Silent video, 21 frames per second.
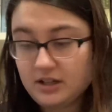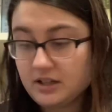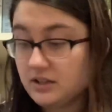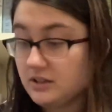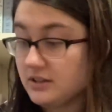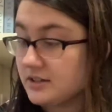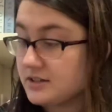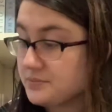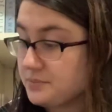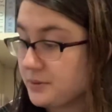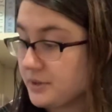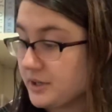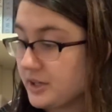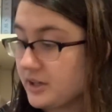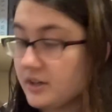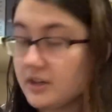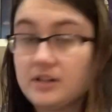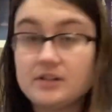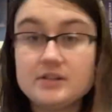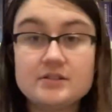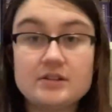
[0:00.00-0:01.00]
It looks pretty
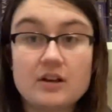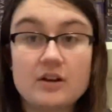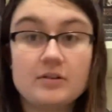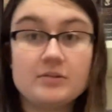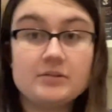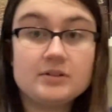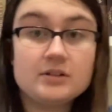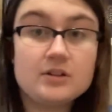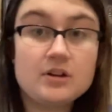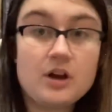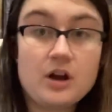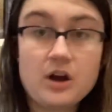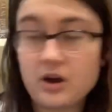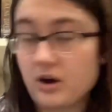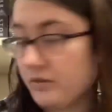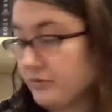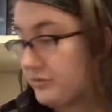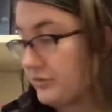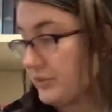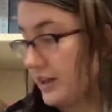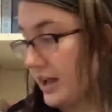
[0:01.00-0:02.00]
good, so
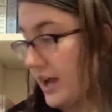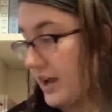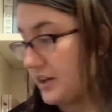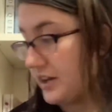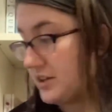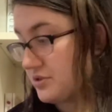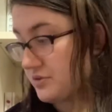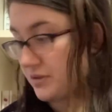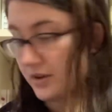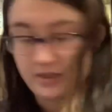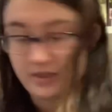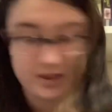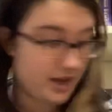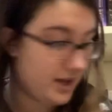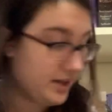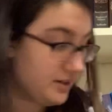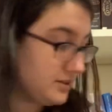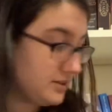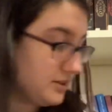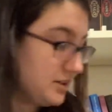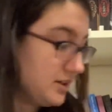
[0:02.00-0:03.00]
hopefully I enjoy that.